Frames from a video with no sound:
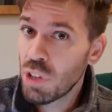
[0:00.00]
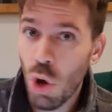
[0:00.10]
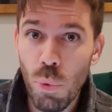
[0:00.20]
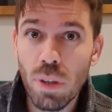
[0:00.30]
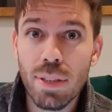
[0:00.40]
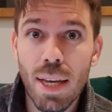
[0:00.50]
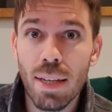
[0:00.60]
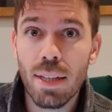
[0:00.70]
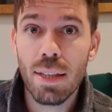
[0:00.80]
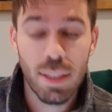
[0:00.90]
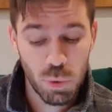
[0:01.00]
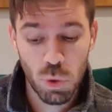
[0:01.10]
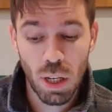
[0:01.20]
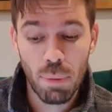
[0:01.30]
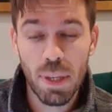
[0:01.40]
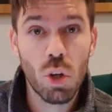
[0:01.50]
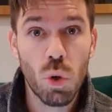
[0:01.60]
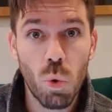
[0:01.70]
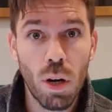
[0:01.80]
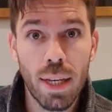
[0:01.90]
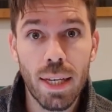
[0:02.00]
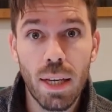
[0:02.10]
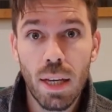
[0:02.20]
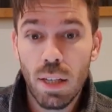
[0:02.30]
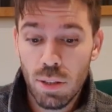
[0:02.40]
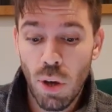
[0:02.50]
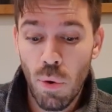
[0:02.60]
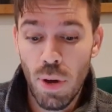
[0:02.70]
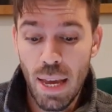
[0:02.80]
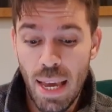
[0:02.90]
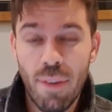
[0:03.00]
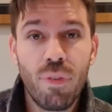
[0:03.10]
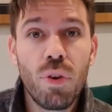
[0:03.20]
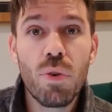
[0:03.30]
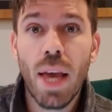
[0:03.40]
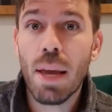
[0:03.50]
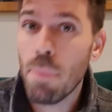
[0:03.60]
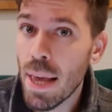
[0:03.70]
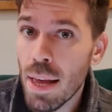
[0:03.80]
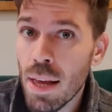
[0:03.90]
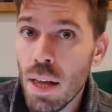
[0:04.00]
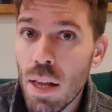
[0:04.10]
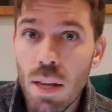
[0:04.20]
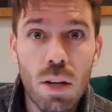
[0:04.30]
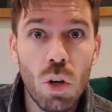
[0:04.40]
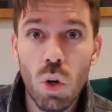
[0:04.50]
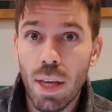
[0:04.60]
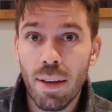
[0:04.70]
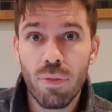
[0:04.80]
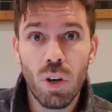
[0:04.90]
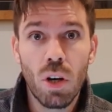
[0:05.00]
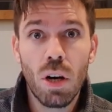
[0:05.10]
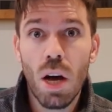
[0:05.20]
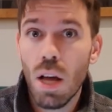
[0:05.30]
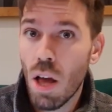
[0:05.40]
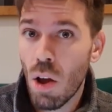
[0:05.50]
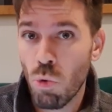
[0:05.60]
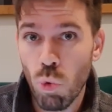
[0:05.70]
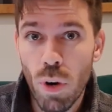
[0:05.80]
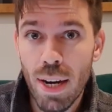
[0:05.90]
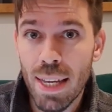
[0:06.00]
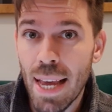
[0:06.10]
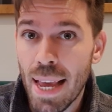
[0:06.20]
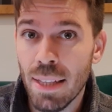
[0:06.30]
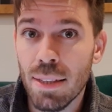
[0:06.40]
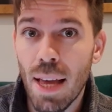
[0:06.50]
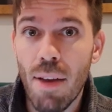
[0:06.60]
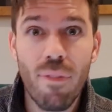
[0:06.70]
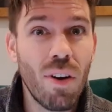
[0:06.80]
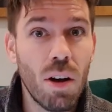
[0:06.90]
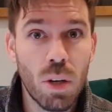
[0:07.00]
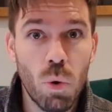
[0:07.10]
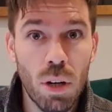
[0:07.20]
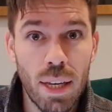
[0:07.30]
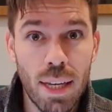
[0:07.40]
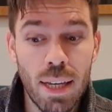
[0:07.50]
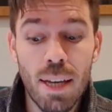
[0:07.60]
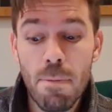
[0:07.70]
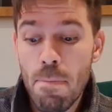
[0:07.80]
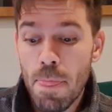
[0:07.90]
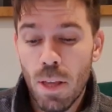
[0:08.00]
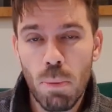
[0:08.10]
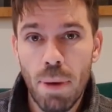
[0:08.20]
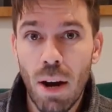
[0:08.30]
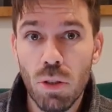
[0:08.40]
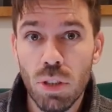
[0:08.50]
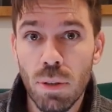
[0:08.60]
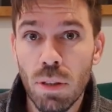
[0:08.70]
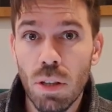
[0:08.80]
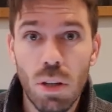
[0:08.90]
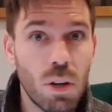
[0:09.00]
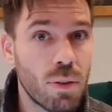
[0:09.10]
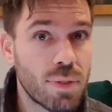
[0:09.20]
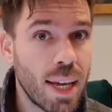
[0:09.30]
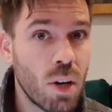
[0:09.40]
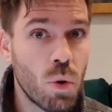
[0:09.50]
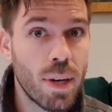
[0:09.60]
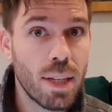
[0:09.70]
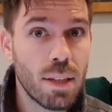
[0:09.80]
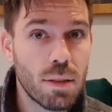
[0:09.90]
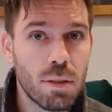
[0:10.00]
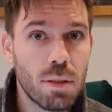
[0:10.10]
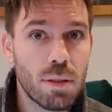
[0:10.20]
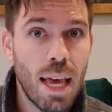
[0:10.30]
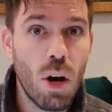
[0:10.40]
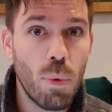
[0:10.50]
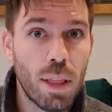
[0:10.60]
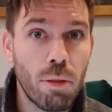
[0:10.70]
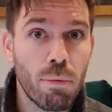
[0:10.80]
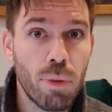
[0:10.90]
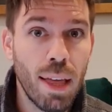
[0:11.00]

No one said this was going to be good quality. So if you came here looking for a really in-depth, high-quality comparison of tail whip, tail of